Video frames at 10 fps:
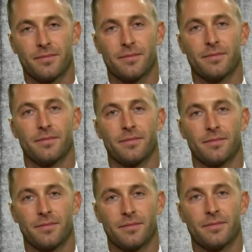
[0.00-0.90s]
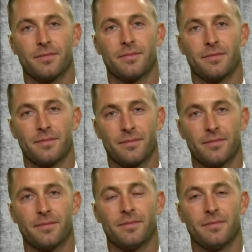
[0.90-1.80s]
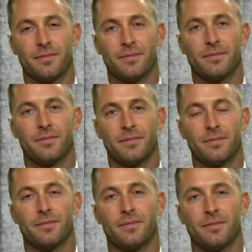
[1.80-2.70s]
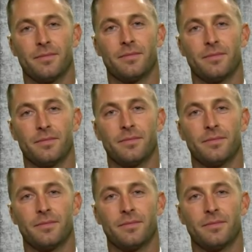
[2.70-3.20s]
This person isn't speaking.